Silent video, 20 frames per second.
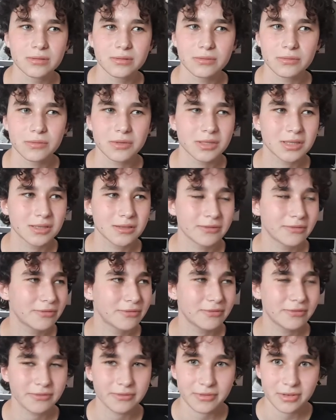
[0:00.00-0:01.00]
what the
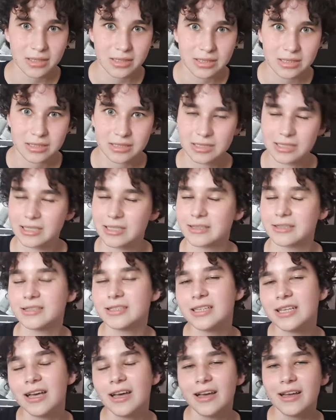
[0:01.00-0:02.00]
fuck
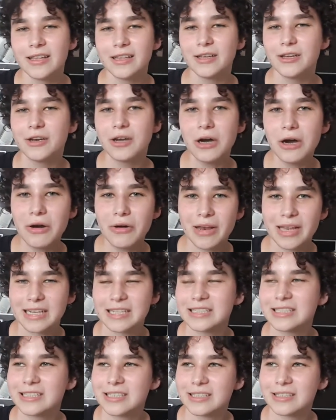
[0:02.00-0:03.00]
sense, you know? Like,
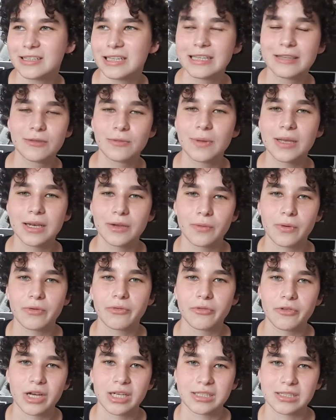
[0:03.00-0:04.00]
it just, it's really
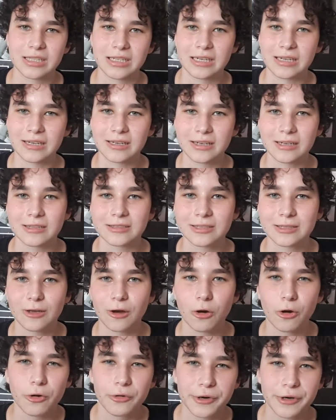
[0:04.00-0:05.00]
refreshing, because
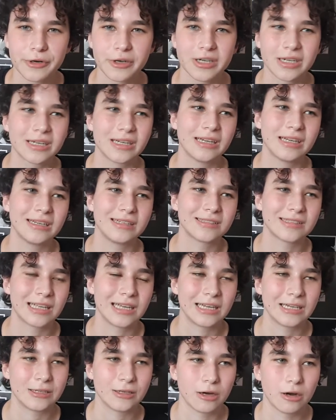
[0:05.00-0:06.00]
horror is
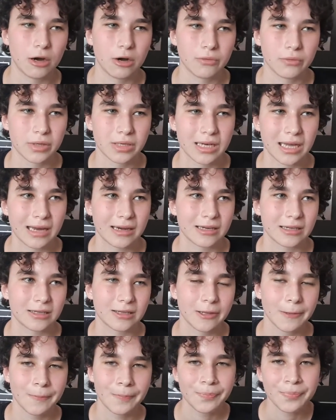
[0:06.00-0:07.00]
a genre that
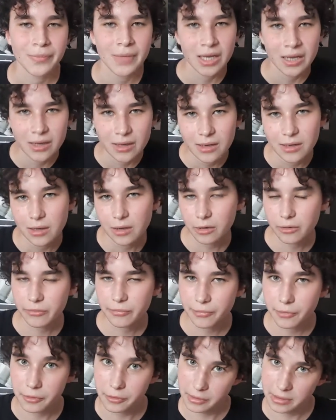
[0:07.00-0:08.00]
is
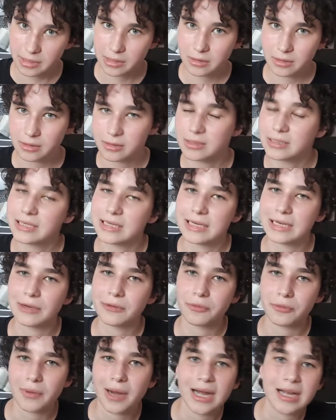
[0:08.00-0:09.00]
unfortunately
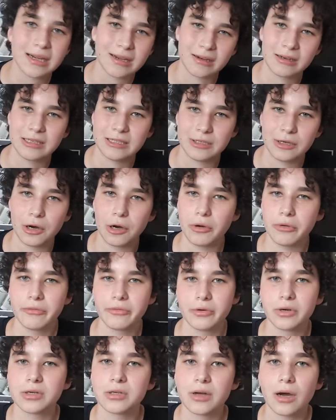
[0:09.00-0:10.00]
rightly known
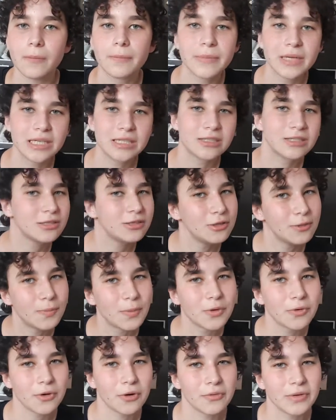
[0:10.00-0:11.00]
for not being
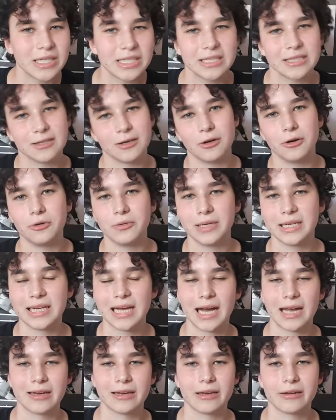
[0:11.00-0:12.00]
super original. We
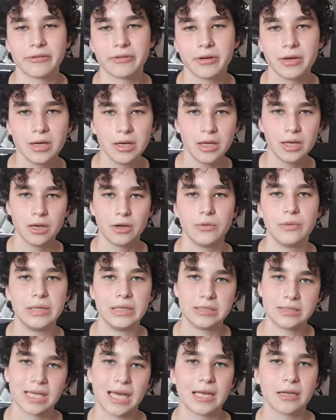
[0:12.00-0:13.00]
kind of
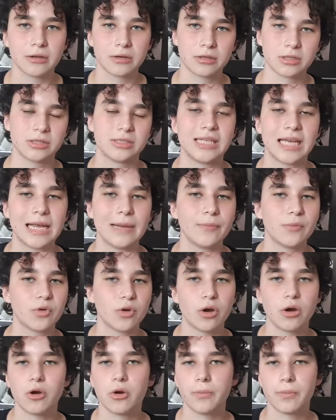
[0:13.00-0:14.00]
recycle the same
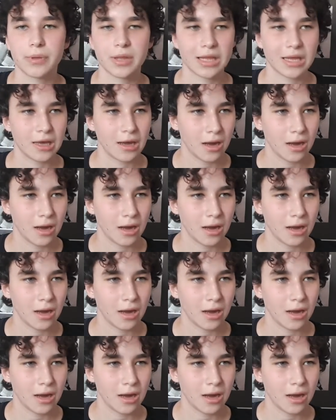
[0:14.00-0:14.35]
tropes